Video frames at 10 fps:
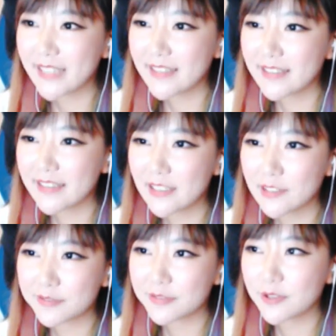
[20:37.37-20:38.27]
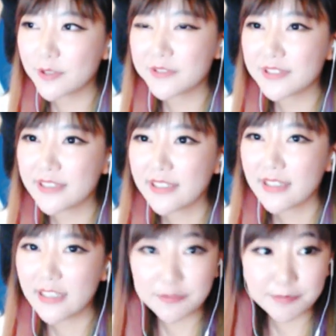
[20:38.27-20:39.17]
if
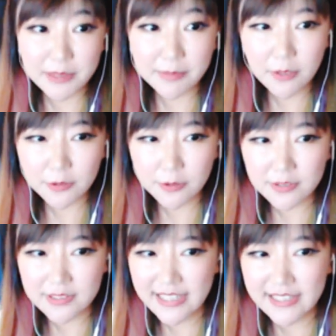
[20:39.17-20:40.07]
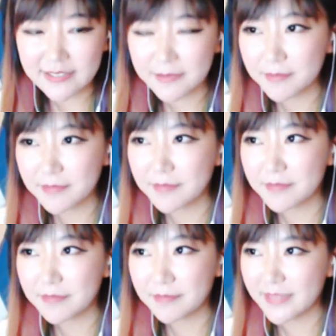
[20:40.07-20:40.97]
people don't take
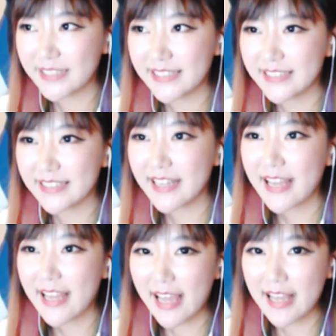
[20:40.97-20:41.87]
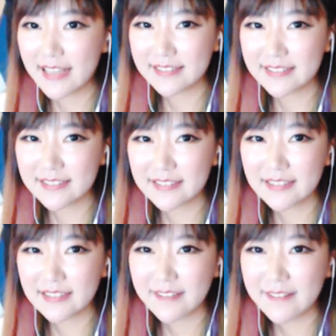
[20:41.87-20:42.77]
me as
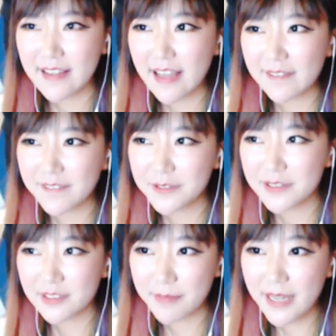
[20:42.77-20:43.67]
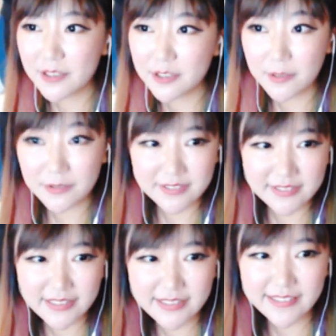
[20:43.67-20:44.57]
a very special
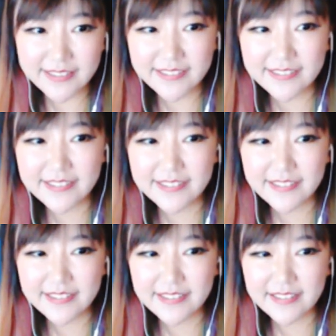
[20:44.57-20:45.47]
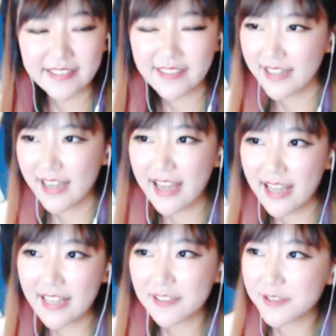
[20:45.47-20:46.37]
thing, I
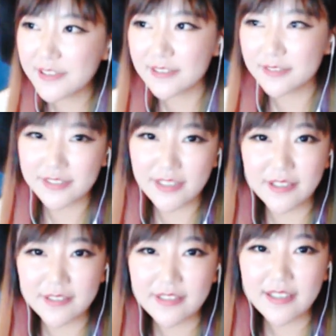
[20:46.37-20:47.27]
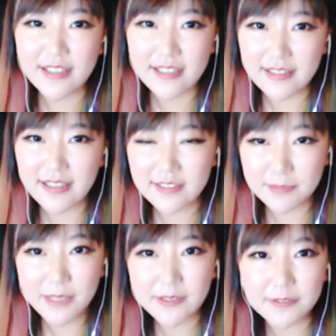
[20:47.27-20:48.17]
actually feel that's better
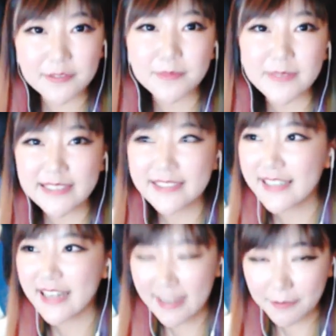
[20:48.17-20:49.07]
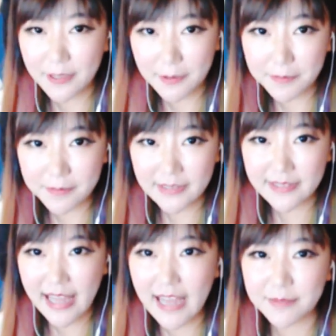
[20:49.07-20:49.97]
for me. I will be
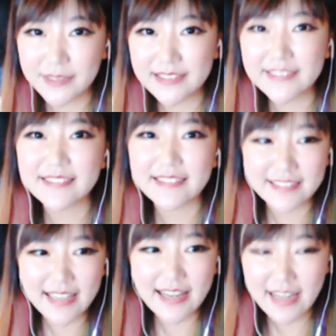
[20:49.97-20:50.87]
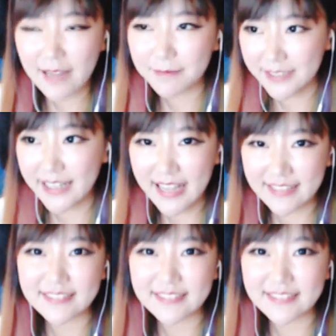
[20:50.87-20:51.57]
happy. Yeah, I'm glad.